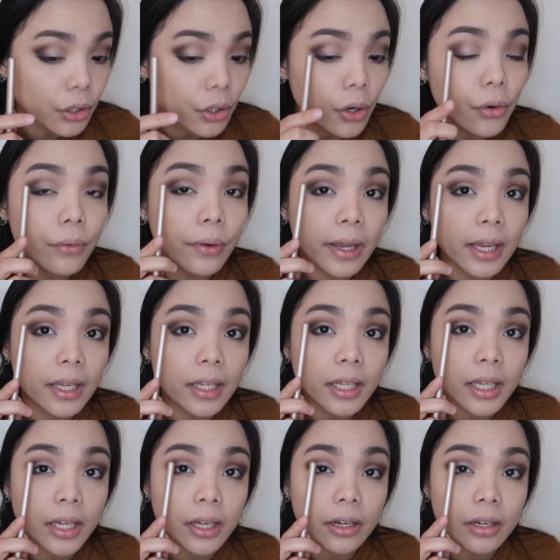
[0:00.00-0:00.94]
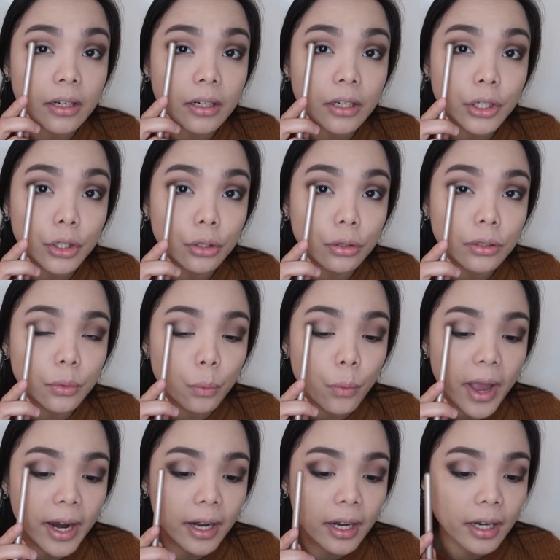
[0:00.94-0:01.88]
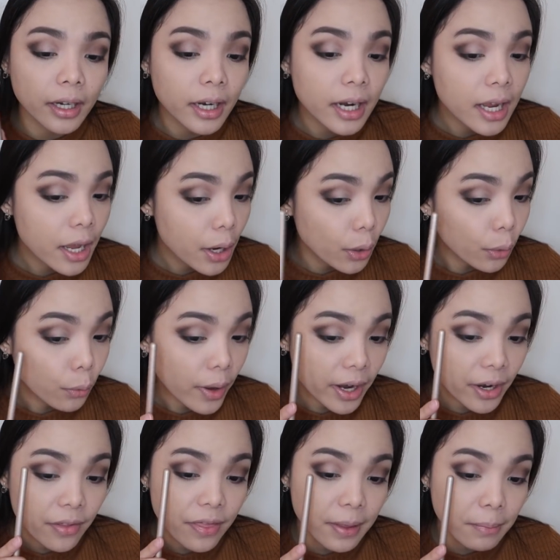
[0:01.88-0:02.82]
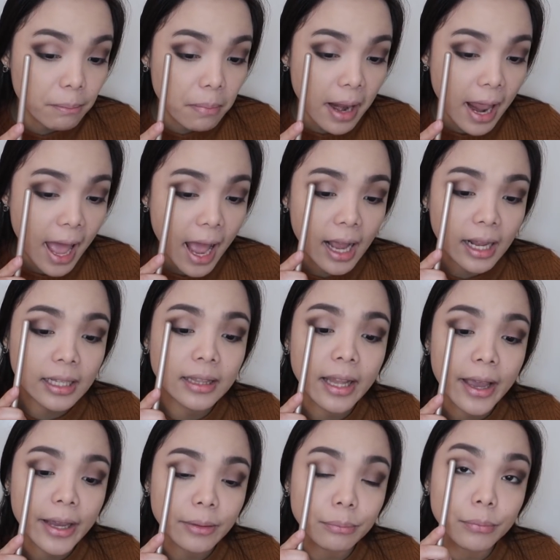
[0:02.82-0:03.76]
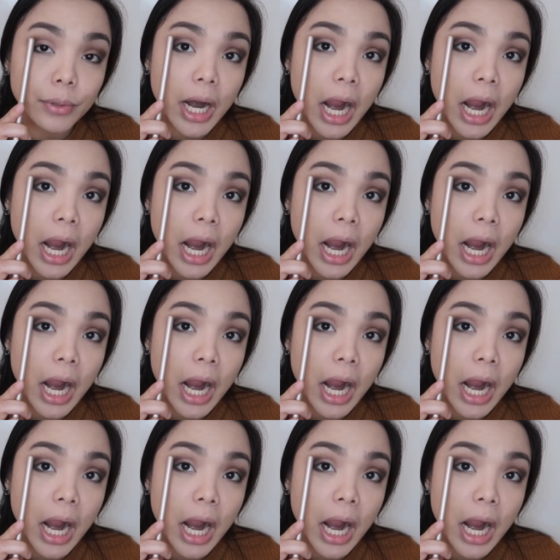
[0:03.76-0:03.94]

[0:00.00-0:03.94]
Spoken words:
Going here, yung where where the black light